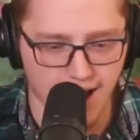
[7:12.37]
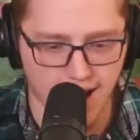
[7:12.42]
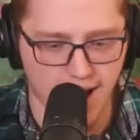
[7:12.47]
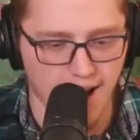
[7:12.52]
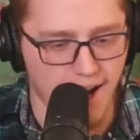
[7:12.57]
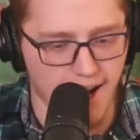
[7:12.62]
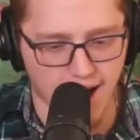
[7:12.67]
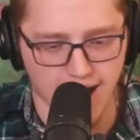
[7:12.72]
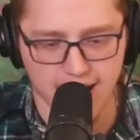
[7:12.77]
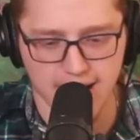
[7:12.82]

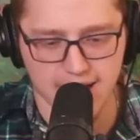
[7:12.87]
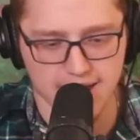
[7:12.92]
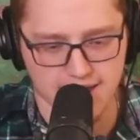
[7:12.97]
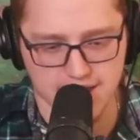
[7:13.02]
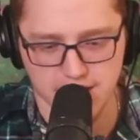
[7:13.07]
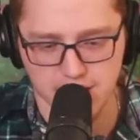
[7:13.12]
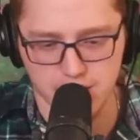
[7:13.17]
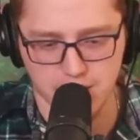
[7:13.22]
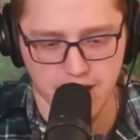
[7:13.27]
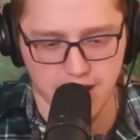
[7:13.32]
I got to
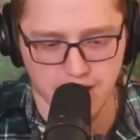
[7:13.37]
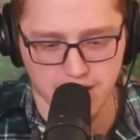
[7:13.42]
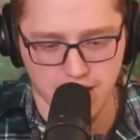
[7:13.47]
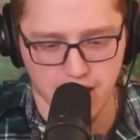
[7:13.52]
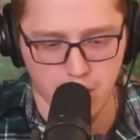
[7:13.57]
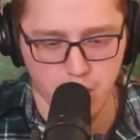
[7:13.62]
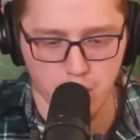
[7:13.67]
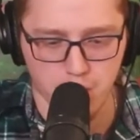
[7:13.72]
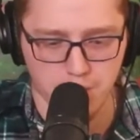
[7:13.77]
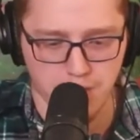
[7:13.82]
see who
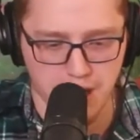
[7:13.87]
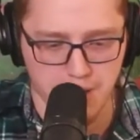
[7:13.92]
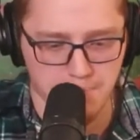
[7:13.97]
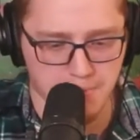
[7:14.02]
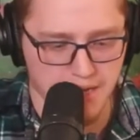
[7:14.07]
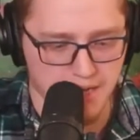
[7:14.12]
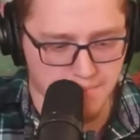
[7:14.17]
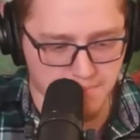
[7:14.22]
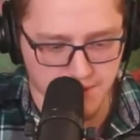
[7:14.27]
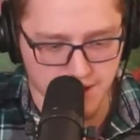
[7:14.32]
they
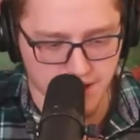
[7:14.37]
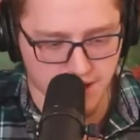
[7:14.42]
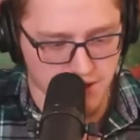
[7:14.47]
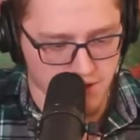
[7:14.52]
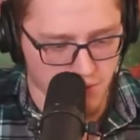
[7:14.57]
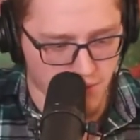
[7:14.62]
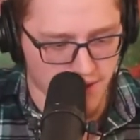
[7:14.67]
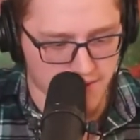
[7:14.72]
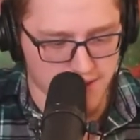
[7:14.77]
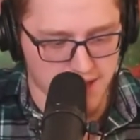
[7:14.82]
beat,
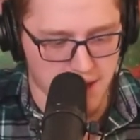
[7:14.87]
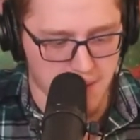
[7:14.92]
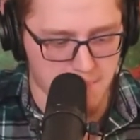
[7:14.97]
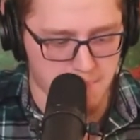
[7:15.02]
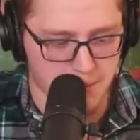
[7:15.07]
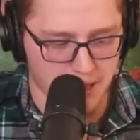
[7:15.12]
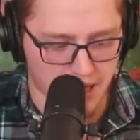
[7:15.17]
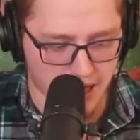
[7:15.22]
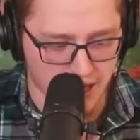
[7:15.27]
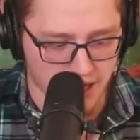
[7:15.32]
because whoever they
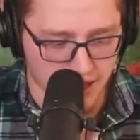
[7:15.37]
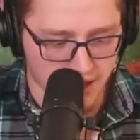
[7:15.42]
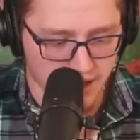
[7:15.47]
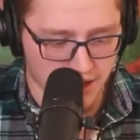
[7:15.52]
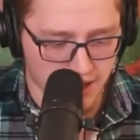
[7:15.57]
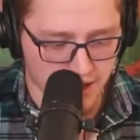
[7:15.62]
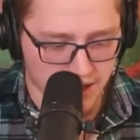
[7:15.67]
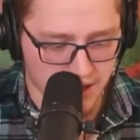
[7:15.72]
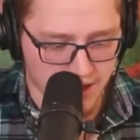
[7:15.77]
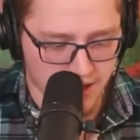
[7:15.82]
beat,
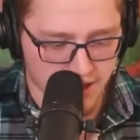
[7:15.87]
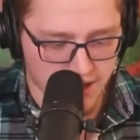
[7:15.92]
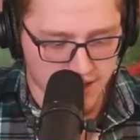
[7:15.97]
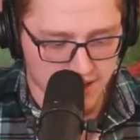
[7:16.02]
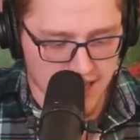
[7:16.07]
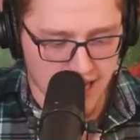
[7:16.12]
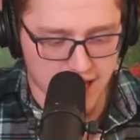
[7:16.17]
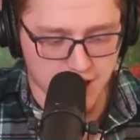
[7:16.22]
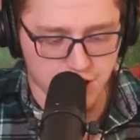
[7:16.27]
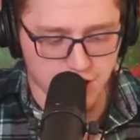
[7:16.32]

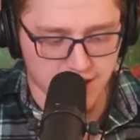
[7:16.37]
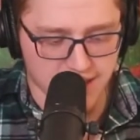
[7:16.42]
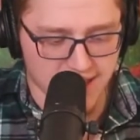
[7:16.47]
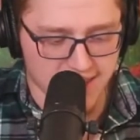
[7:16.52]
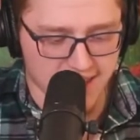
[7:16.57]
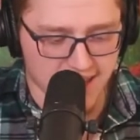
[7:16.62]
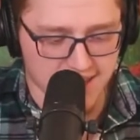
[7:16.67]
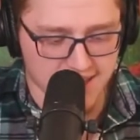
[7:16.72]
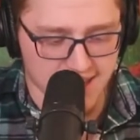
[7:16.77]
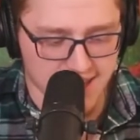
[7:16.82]

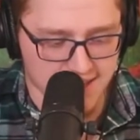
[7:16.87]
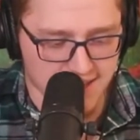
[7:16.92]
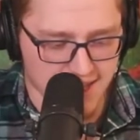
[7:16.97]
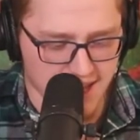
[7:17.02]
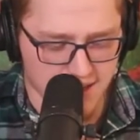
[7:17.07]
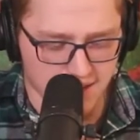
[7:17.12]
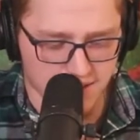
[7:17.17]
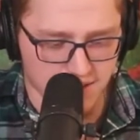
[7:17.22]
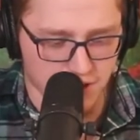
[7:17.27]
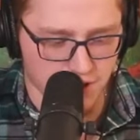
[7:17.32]

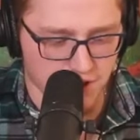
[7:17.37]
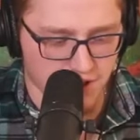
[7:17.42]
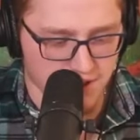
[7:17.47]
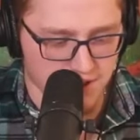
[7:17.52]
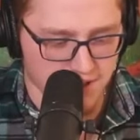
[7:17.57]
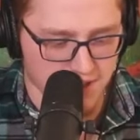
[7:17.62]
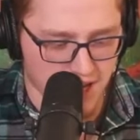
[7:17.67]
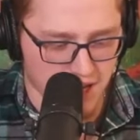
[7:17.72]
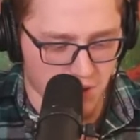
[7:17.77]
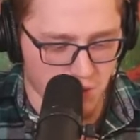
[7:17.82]
that look
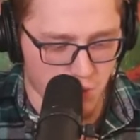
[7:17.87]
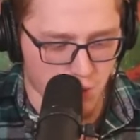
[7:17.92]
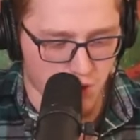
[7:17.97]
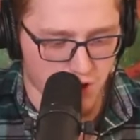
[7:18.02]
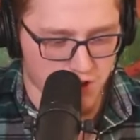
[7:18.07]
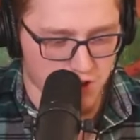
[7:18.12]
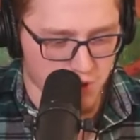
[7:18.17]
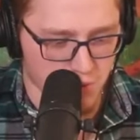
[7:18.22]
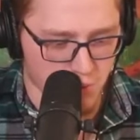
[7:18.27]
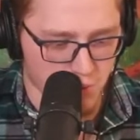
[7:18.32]
is getting
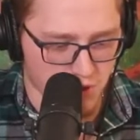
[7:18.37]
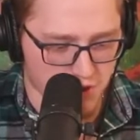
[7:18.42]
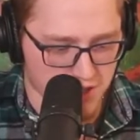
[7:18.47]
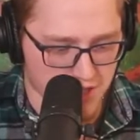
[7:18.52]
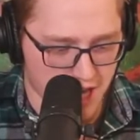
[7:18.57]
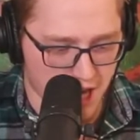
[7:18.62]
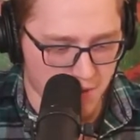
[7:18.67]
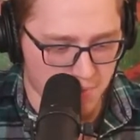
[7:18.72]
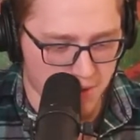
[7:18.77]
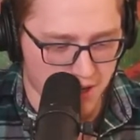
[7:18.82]
worse and worse.
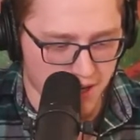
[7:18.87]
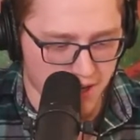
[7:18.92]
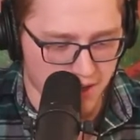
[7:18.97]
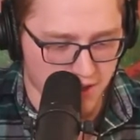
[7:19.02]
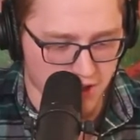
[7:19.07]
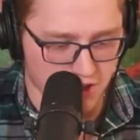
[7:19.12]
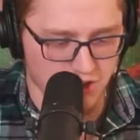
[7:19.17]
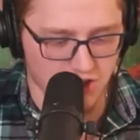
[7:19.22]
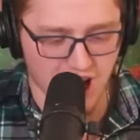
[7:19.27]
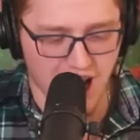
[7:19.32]
They beat
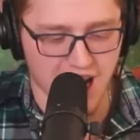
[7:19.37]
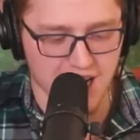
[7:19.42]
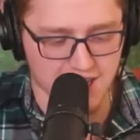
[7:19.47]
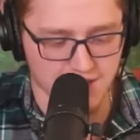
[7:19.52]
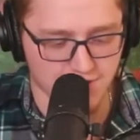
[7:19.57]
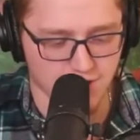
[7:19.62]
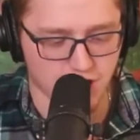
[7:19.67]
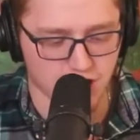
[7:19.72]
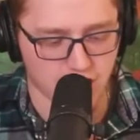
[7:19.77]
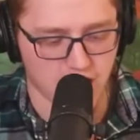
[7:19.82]
the
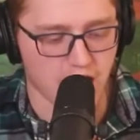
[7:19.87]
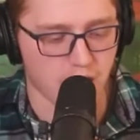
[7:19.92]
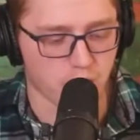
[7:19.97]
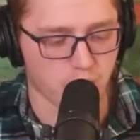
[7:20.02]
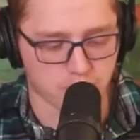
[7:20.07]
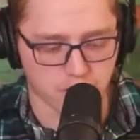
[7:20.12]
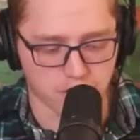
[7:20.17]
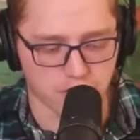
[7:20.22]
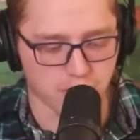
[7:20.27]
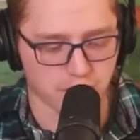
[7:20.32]
Jacksonville
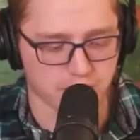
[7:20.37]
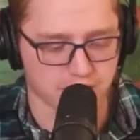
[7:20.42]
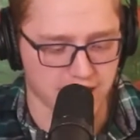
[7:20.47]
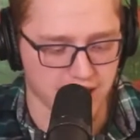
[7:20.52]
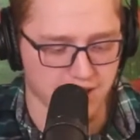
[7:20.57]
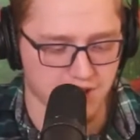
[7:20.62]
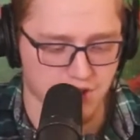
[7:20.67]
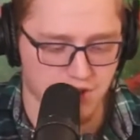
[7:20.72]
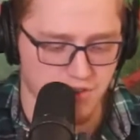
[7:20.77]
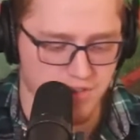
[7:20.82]
Jaguars
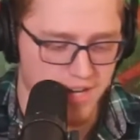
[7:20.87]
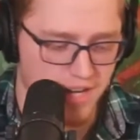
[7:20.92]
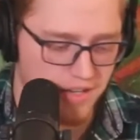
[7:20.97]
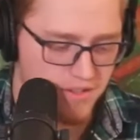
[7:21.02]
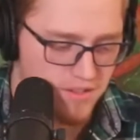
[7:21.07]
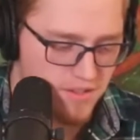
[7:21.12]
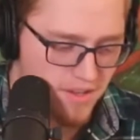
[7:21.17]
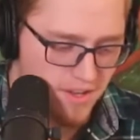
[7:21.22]
13-6.